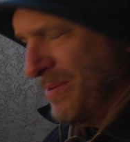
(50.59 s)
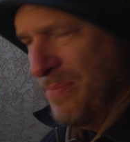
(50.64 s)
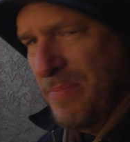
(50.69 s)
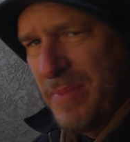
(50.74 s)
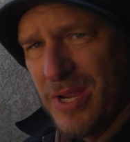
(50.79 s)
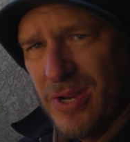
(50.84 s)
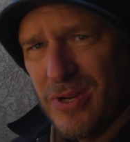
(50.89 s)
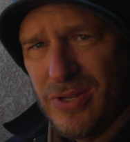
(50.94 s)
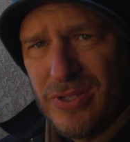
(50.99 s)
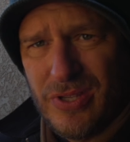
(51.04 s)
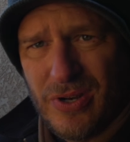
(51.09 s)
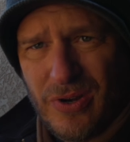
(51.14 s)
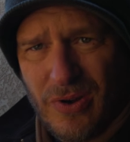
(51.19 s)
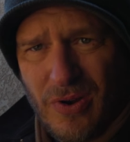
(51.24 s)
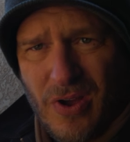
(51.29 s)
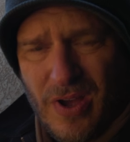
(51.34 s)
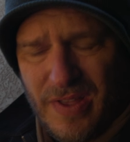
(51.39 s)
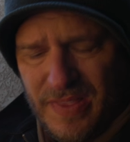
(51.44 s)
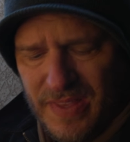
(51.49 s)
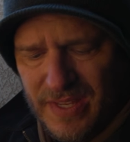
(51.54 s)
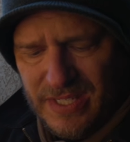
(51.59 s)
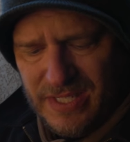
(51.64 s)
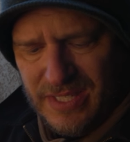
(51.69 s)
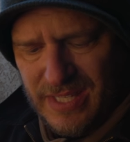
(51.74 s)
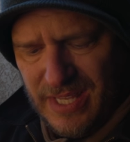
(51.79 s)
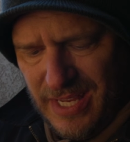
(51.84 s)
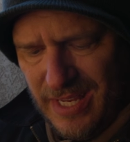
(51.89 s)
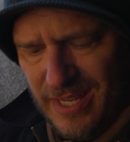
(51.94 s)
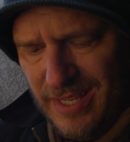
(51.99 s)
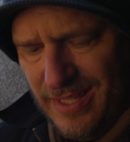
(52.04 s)
mirrors that are on this
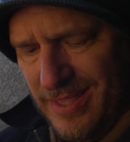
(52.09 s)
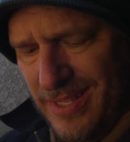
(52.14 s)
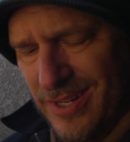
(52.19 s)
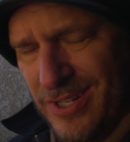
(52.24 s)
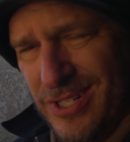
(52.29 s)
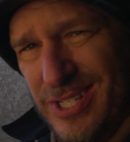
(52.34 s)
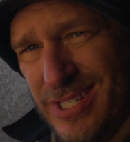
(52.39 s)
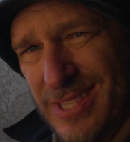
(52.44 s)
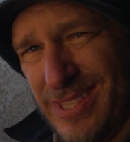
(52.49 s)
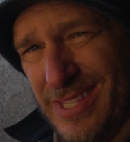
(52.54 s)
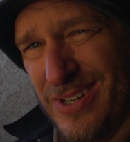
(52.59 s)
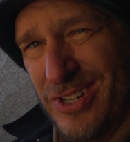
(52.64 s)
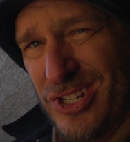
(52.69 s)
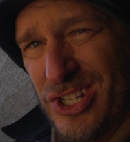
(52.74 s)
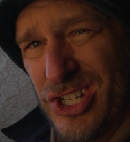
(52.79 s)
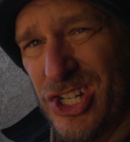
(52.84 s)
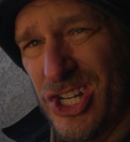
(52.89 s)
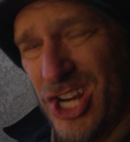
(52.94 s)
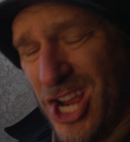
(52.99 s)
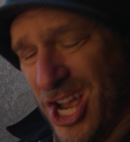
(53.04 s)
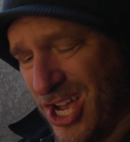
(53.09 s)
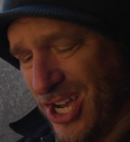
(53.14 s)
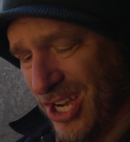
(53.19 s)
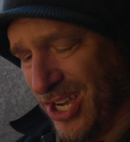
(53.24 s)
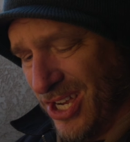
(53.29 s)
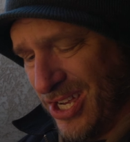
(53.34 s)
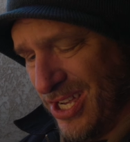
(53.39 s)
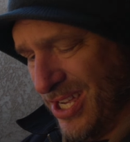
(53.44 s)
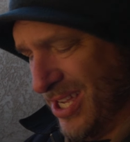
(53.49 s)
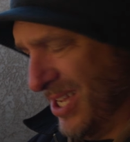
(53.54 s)
thing, they're junk.
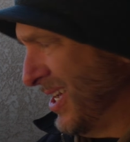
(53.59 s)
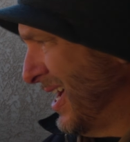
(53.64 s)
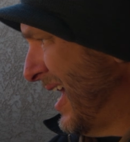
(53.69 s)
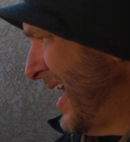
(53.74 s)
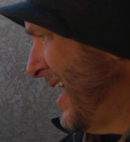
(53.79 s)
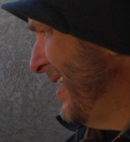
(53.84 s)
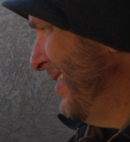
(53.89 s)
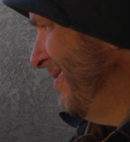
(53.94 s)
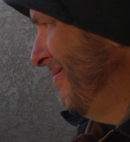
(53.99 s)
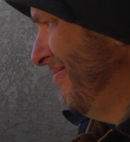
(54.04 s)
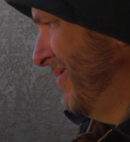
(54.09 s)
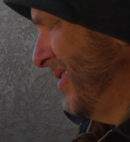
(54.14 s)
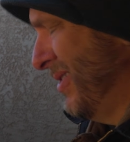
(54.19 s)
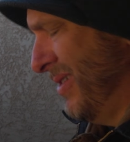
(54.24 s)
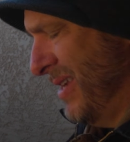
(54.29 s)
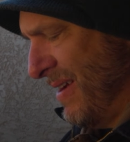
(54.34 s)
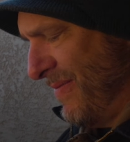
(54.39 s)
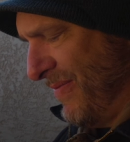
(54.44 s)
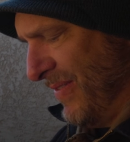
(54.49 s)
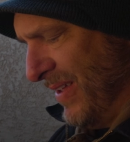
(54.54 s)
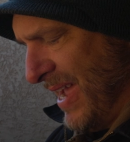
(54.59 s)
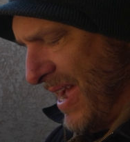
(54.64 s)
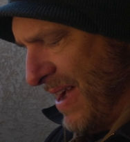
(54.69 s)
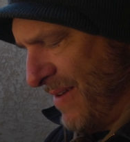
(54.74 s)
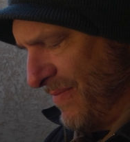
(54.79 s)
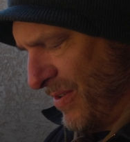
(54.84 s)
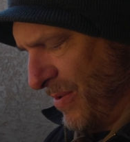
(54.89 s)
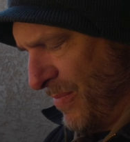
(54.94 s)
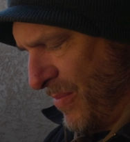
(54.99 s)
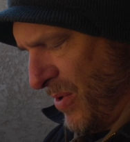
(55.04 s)
They're definitely
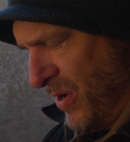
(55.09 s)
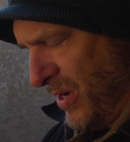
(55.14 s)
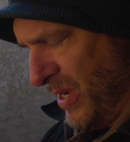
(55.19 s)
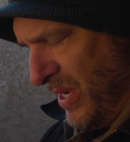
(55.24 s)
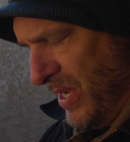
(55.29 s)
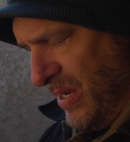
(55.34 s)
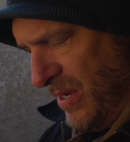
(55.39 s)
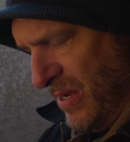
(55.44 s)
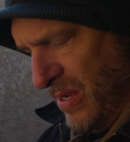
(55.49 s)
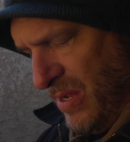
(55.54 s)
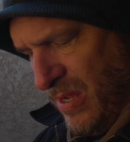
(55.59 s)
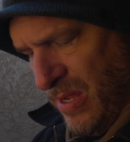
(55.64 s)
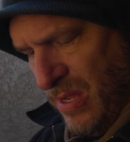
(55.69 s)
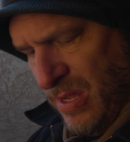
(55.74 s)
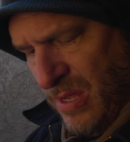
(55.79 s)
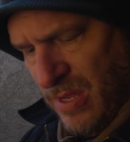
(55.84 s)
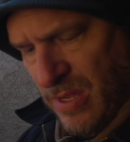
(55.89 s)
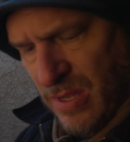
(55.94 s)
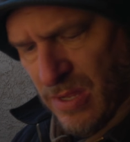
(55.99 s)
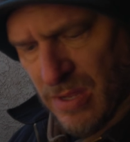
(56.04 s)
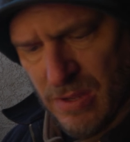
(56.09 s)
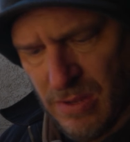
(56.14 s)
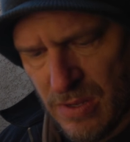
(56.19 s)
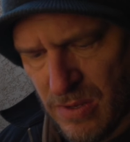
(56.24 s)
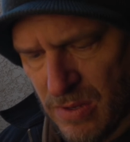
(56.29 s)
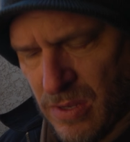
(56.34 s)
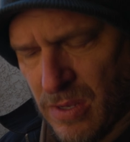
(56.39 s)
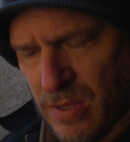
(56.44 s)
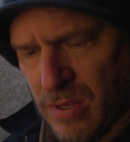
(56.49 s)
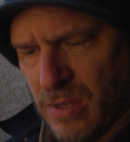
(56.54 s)
aftermarket.
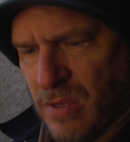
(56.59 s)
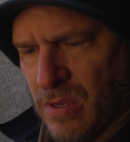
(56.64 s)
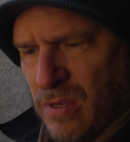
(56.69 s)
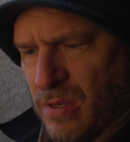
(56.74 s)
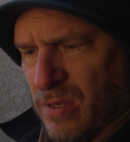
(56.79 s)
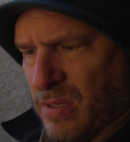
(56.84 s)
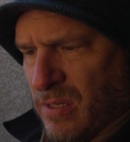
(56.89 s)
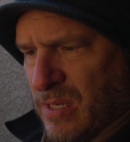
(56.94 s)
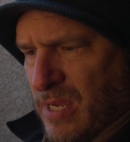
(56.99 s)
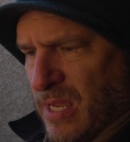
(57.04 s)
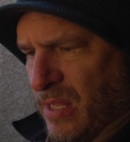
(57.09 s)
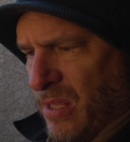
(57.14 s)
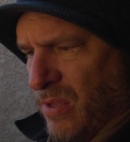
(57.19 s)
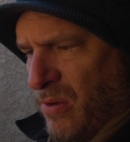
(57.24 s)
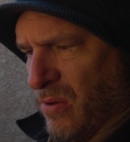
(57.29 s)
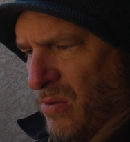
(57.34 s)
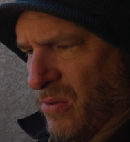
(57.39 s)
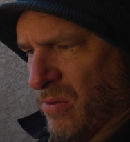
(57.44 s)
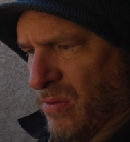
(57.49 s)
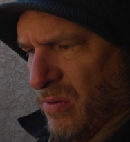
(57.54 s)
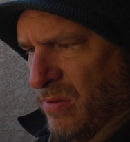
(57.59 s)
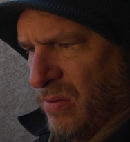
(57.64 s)
It's got a little